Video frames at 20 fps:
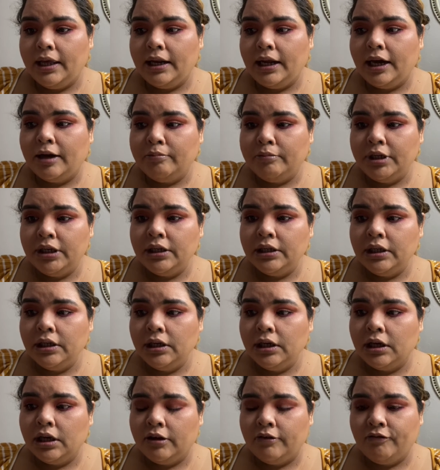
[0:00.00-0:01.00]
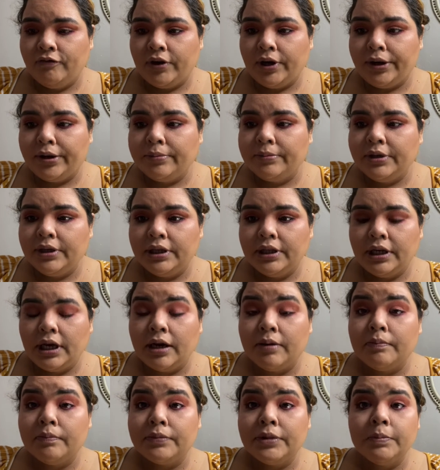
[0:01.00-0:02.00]
I'm in an environment,
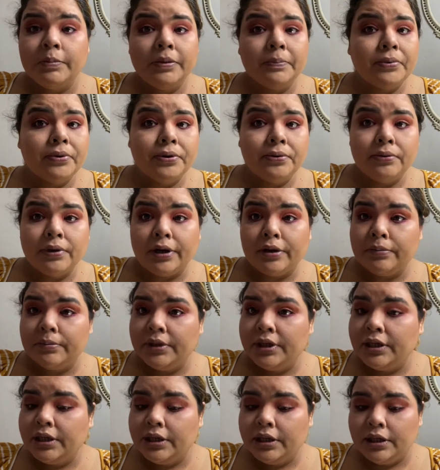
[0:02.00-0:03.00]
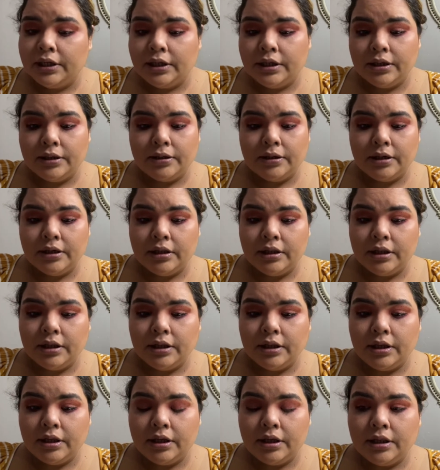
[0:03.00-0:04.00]
the people around me,
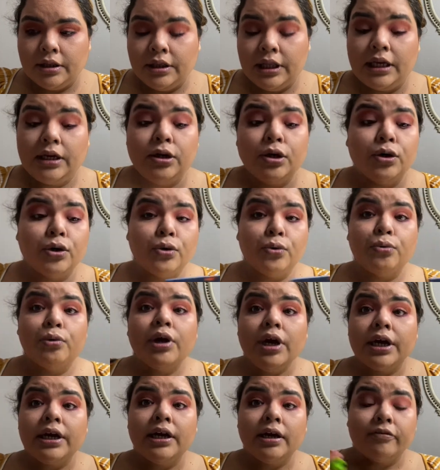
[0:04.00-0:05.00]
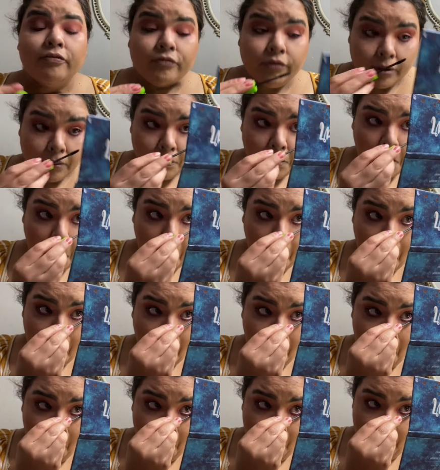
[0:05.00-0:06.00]
they know where I come from.
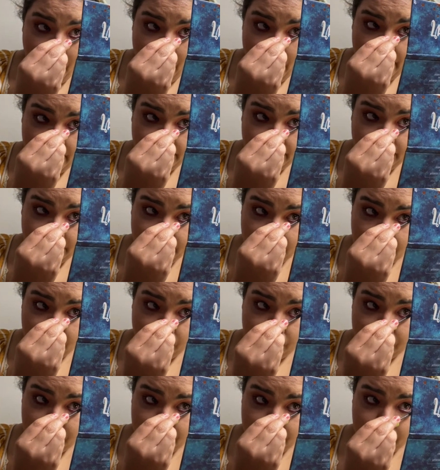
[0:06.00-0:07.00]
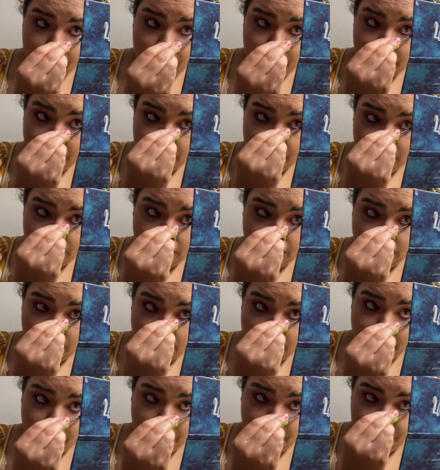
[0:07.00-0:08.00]
And I know
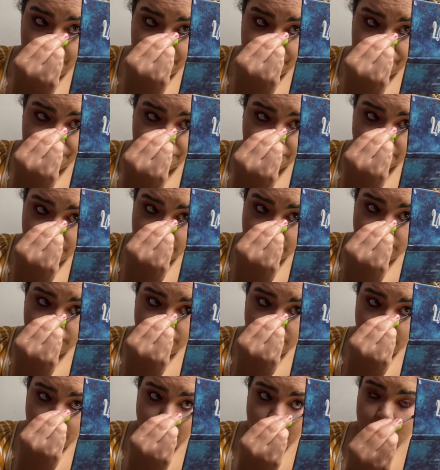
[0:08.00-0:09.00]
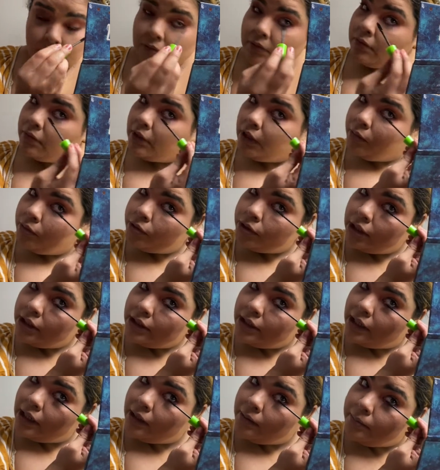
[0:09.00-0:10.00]
they won't think
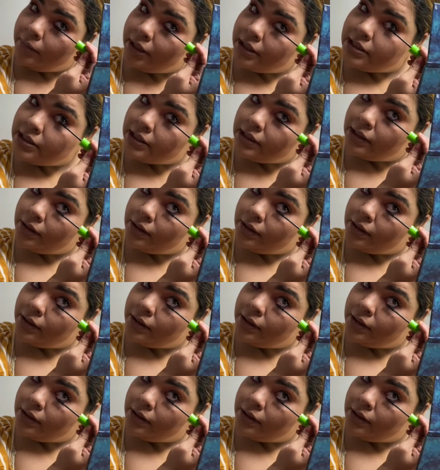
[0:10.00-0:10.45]
that I'm basically